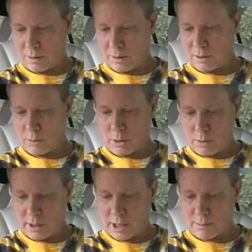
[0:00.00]
So what it
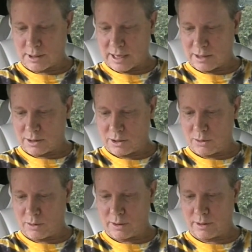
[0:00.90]
really comes down
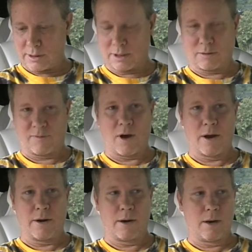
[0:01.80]
to is it's
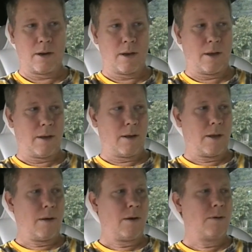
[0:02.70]
fun.
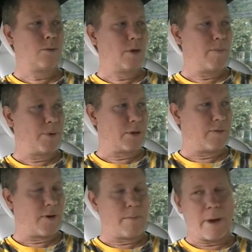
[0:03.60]
It's really put the
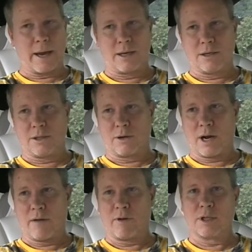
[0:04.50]
fun back into
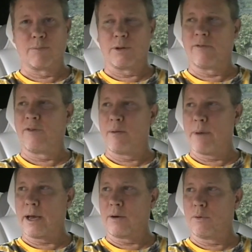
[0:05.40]
driving. It's put the fun
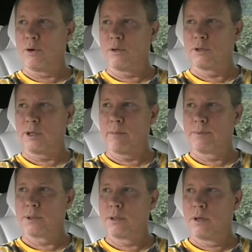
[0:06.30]
back in road
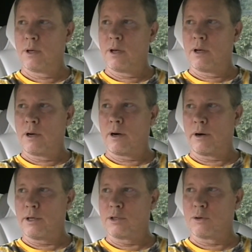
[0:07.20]
trips. I
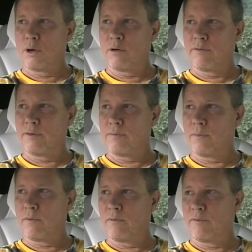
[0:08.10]
already drove
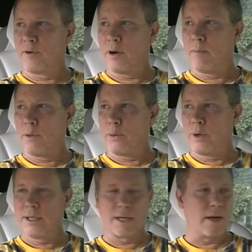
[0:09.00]
from
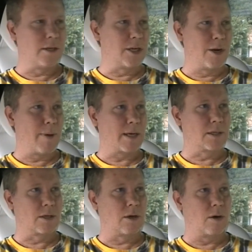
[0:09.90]
Louisiana to New
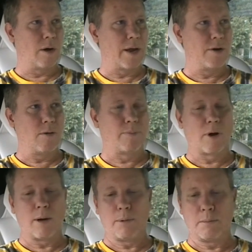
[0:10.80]
Mexico, had no
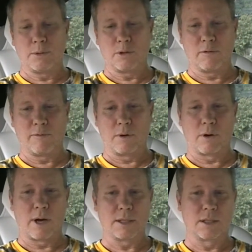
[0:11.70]
problem. Drove
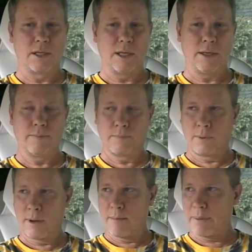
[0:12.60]
across the
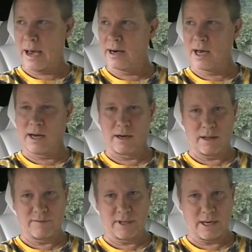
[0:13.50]
panhandle
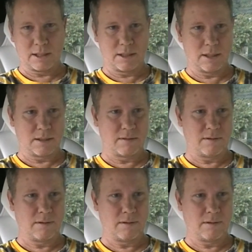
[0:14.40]
of Texas